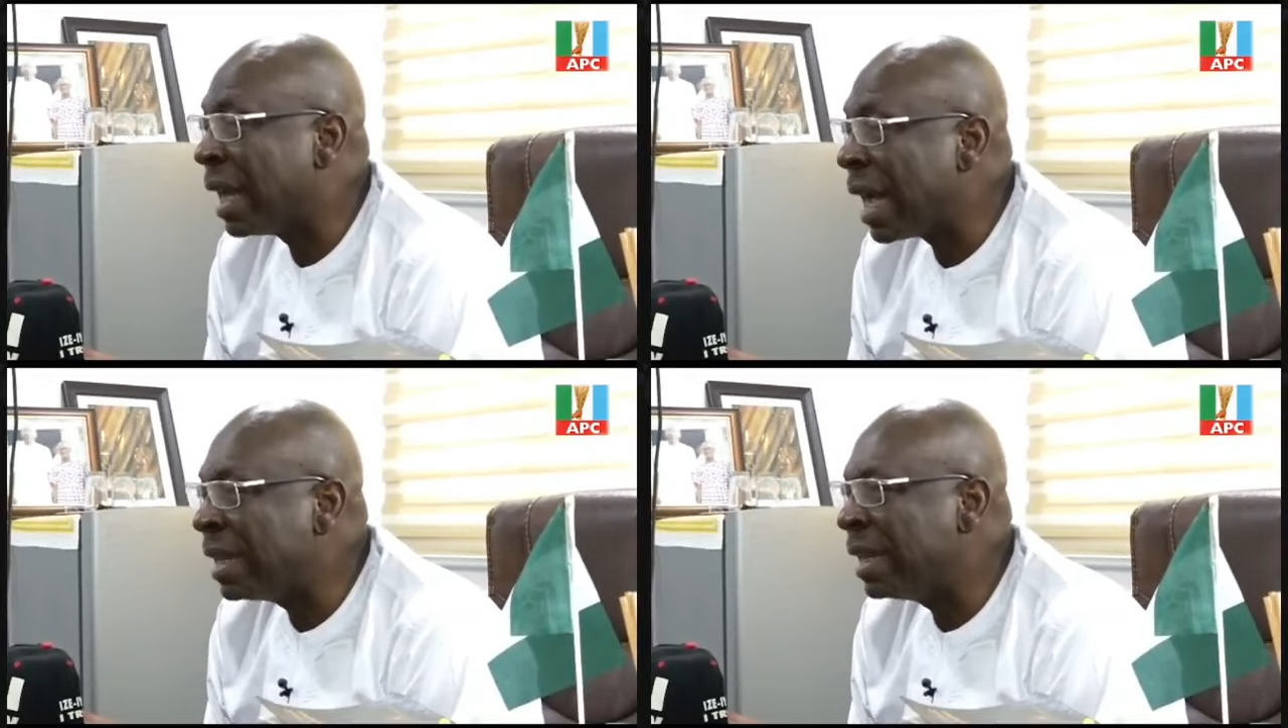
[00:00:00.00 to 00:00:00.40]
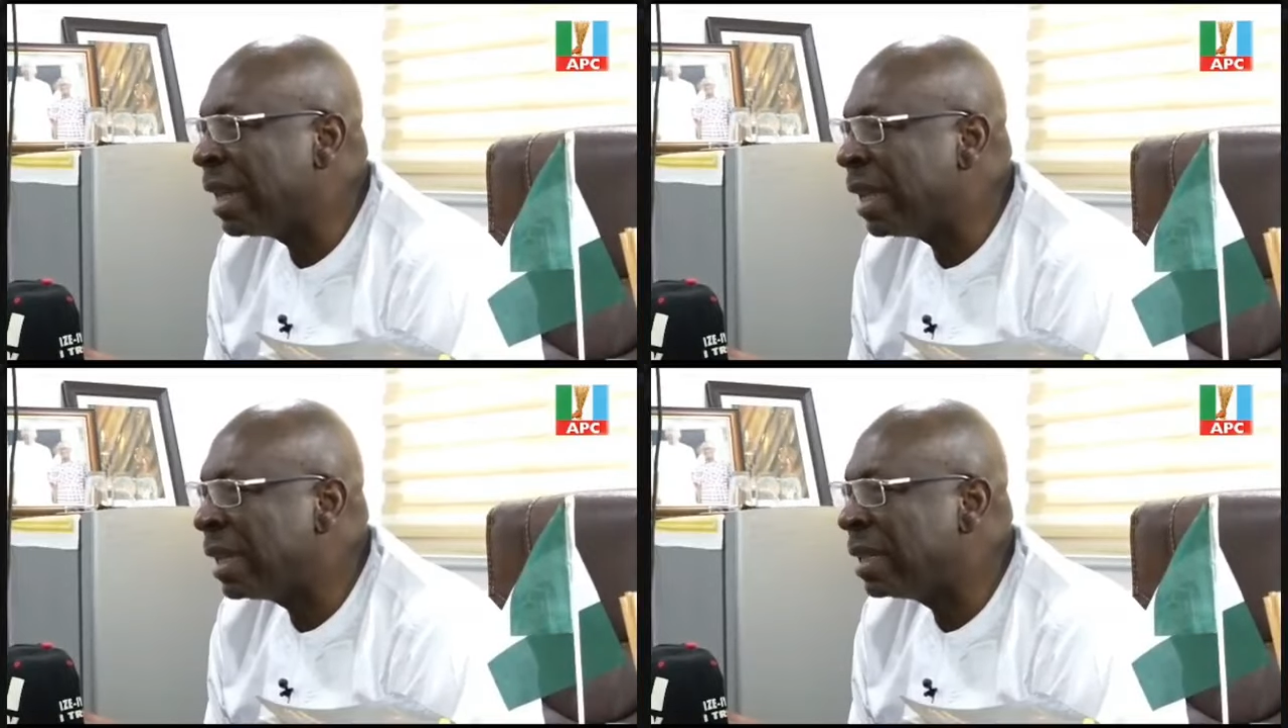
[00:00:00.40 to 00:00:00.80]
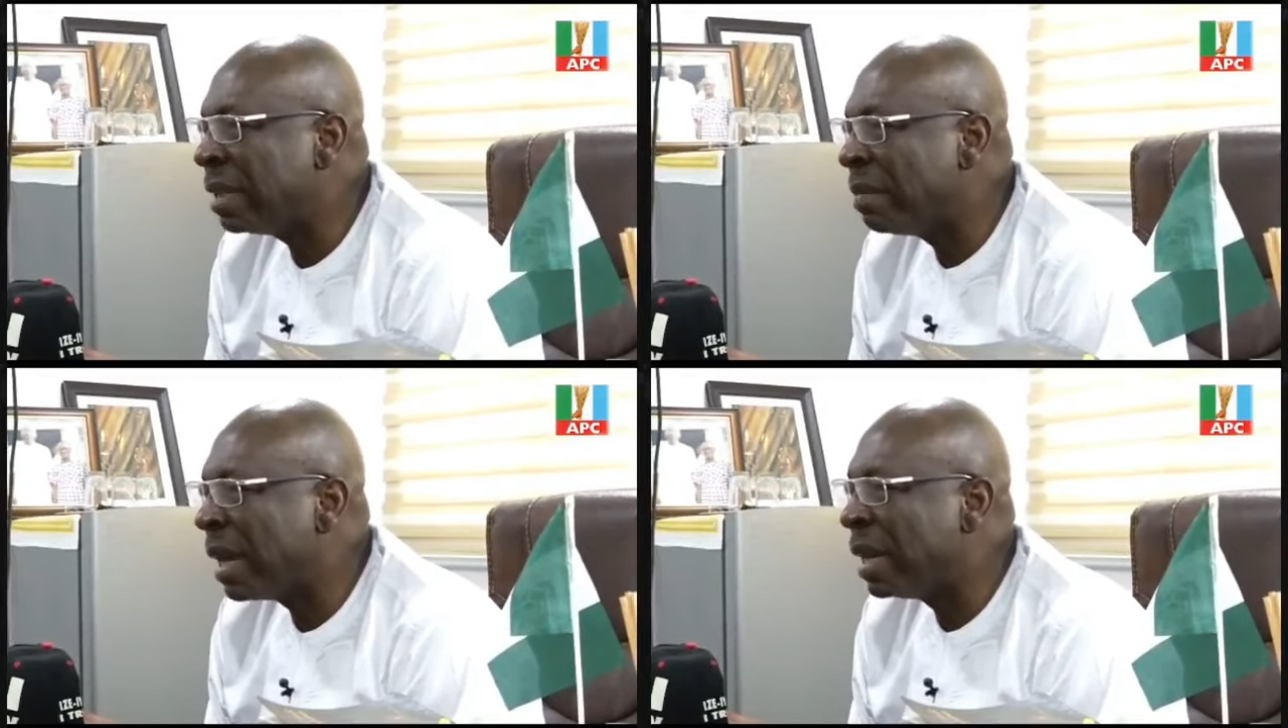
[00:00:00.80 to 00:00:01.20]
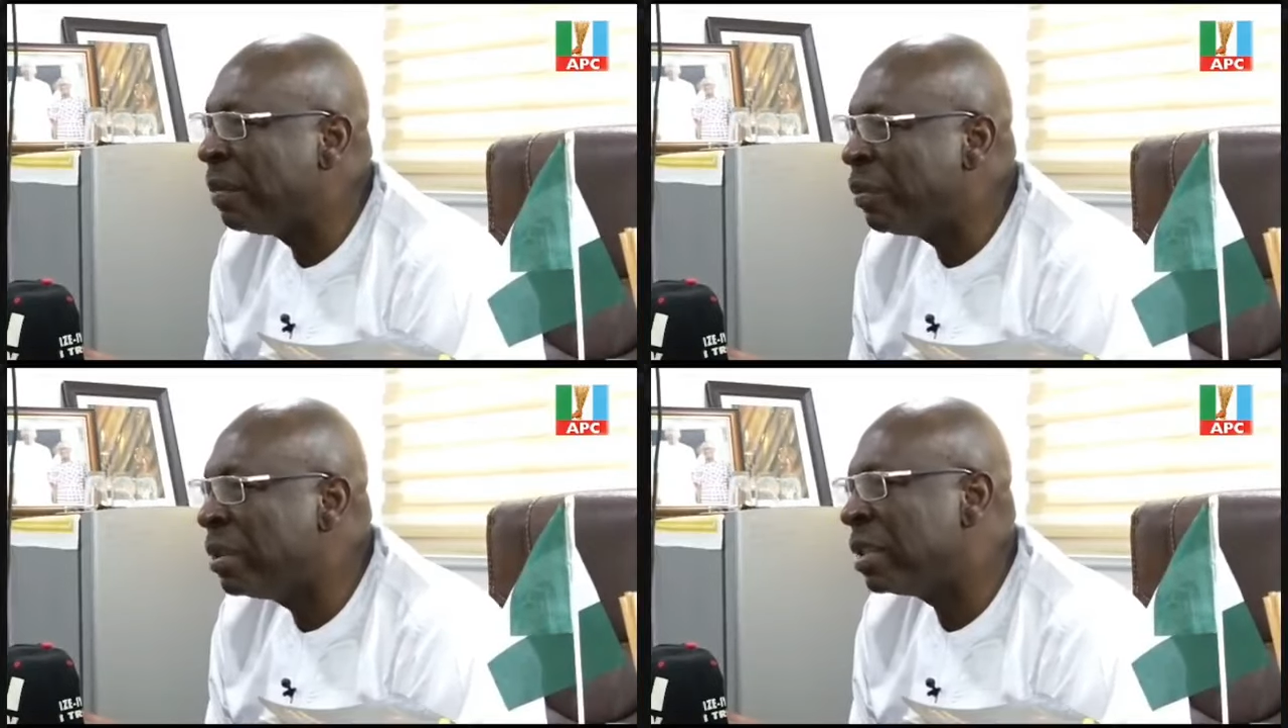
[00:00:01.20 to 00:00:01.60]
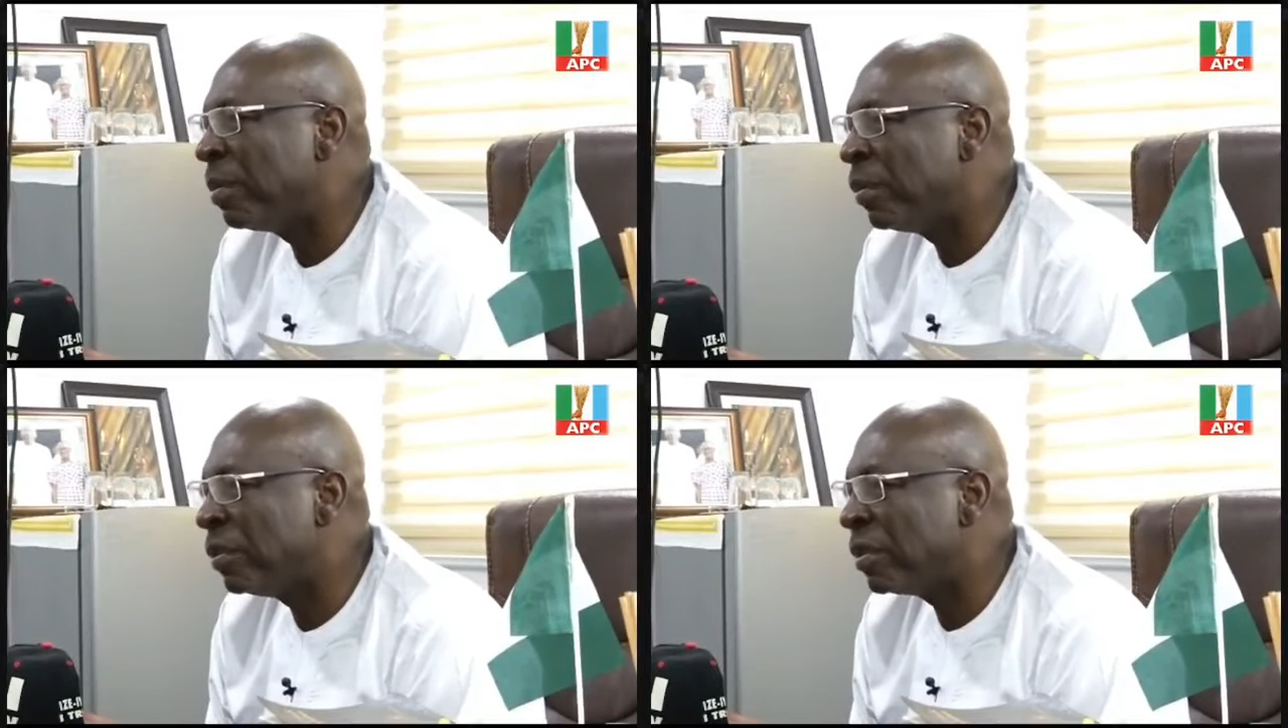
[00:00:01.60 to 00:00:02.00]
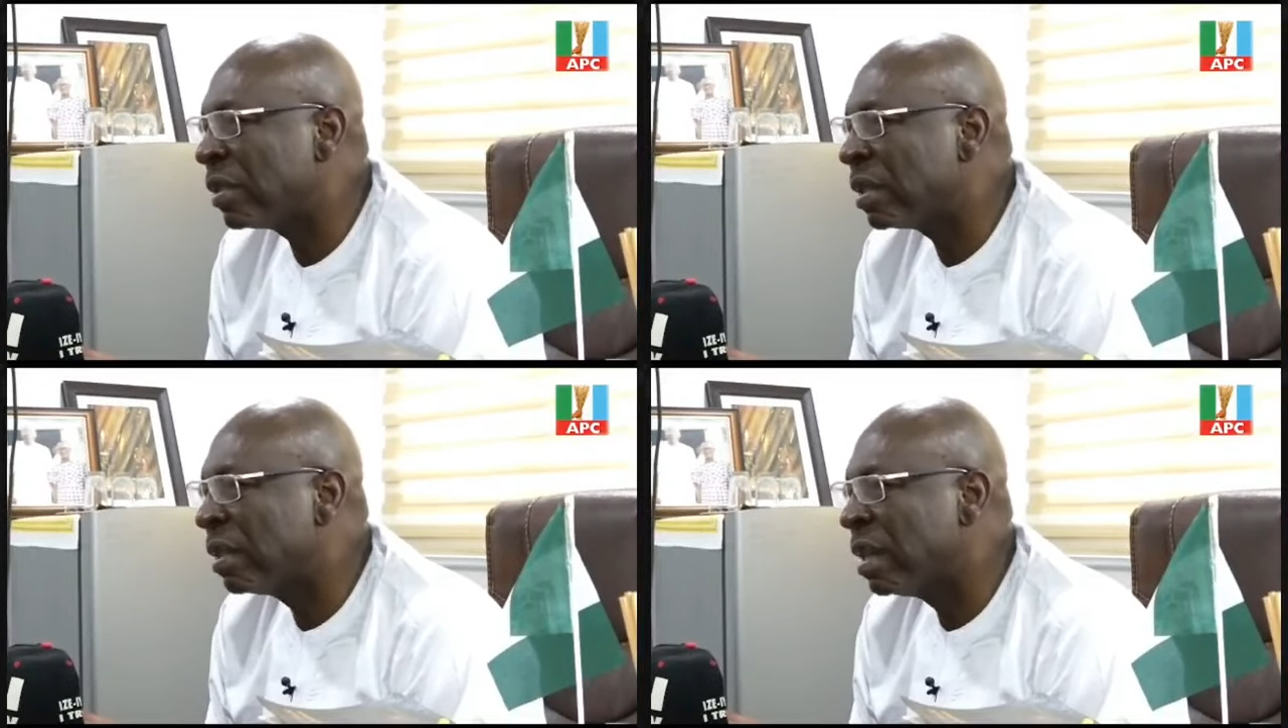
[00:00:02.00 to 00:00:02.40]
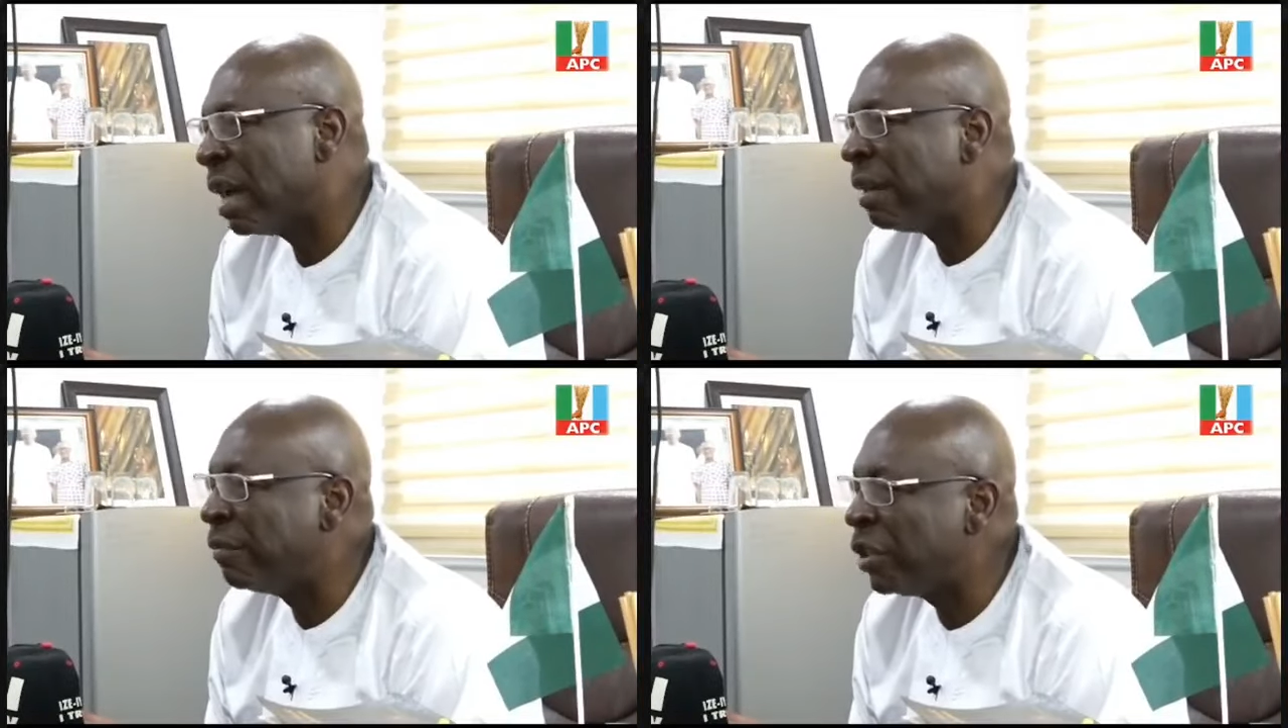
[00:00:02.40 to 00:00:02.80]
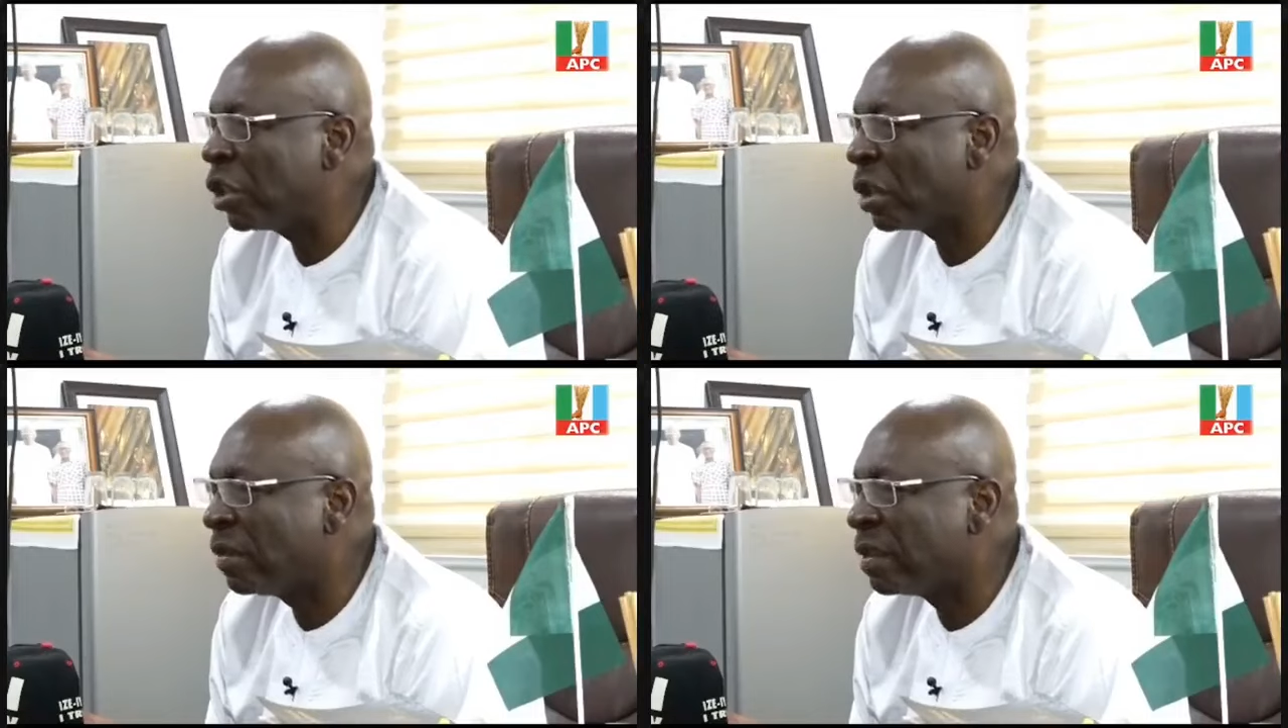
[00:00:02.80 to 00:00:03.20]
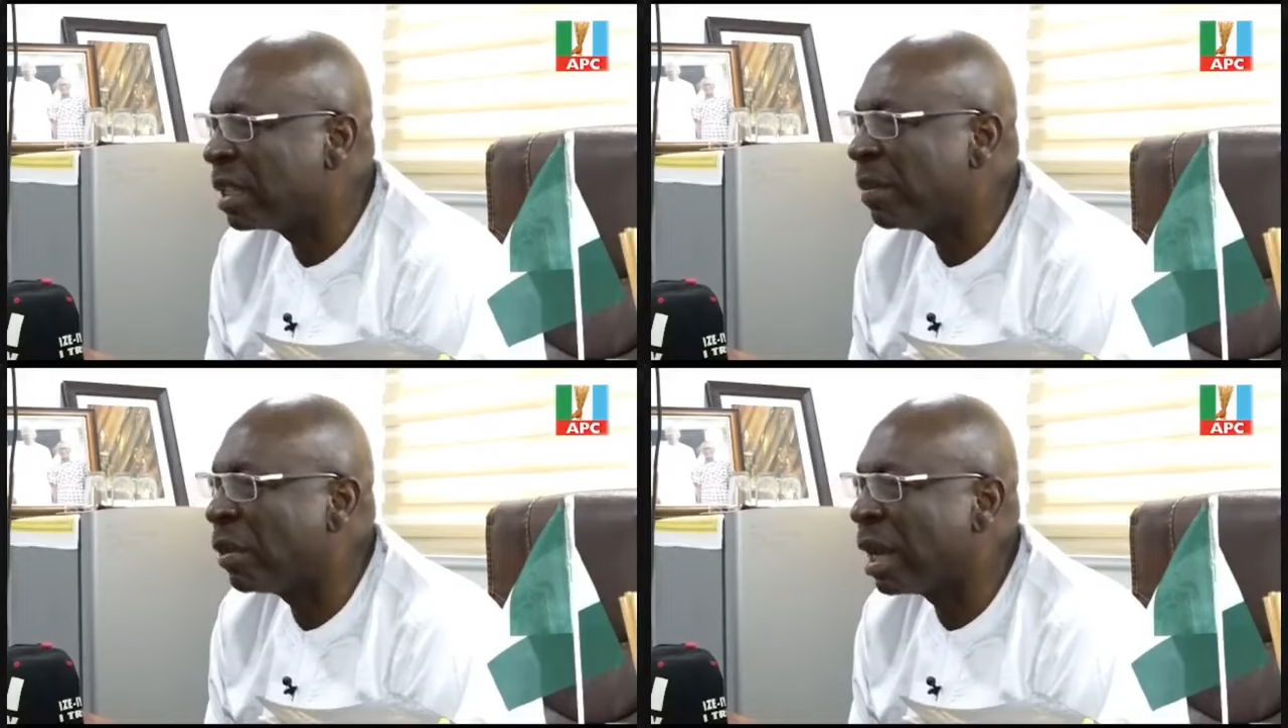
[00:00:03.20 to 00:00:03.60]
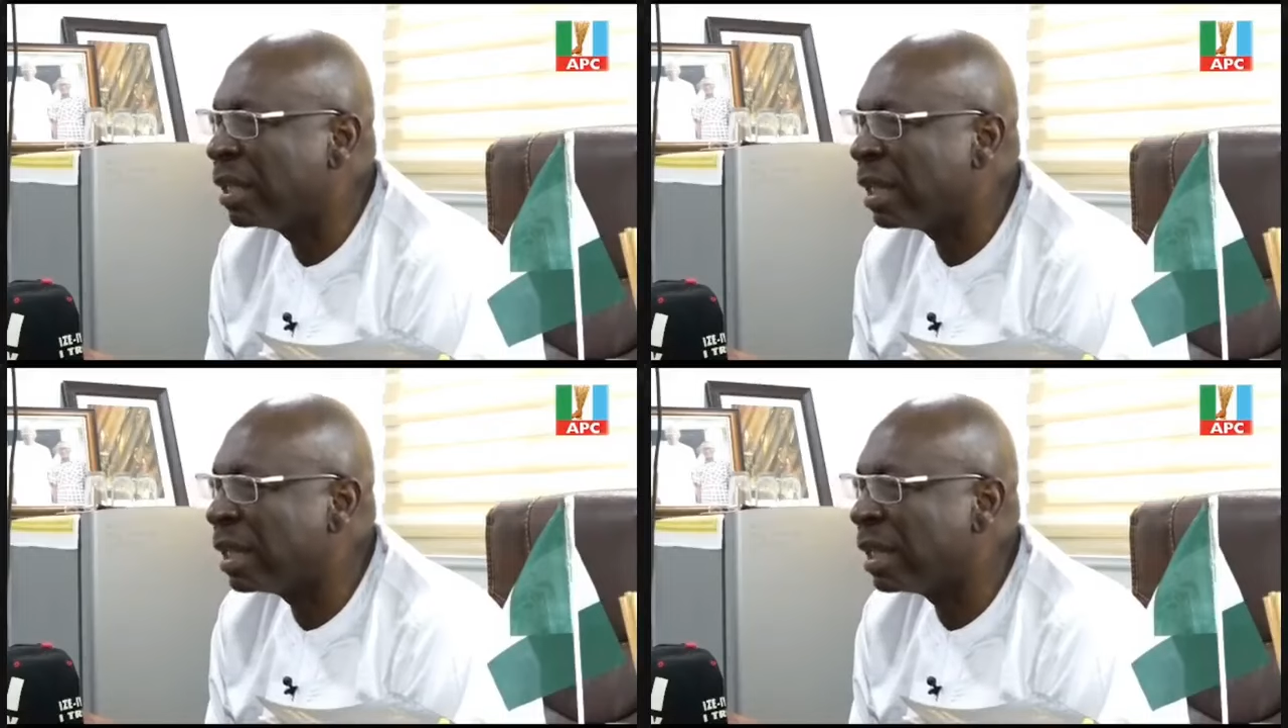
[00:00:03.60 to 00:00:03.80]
guided by the principles and vision of the simple